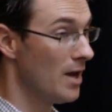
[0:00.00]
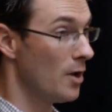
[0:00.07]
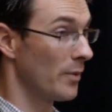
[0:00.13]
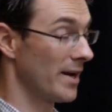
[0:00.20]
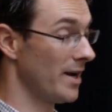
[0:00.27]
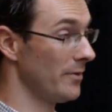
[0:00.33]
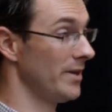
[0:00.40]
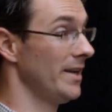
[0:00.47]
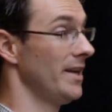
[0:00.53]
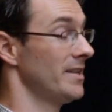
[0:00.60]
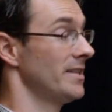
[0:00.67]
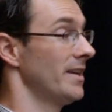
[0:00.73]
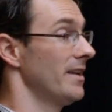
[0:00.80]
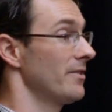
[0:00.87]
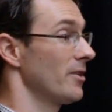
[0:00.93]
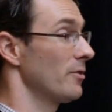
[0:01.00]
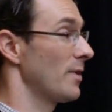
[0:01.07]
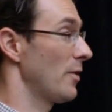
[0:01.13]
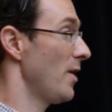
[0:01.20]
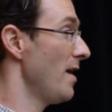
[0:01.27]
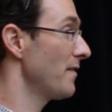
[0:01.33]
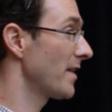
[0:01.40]
When I want to get together, my
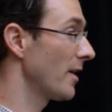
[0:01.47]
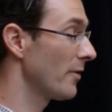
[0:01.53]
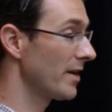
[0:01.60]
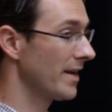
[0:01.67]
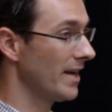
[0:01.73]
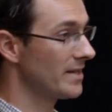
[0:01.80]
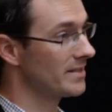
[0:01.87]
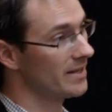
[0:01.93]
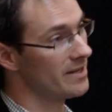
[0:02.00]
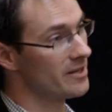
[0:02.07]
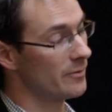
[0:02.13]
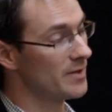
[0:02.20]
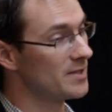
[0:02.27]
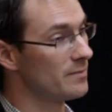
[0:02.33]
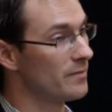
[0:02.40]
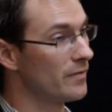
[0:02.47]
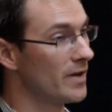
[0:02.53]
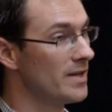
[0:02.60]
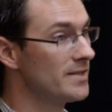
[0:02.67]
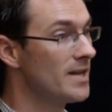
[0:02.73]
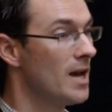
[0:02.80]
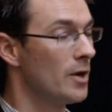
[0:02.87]
wife and I want to get together with some
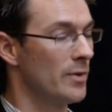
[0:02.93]
friends,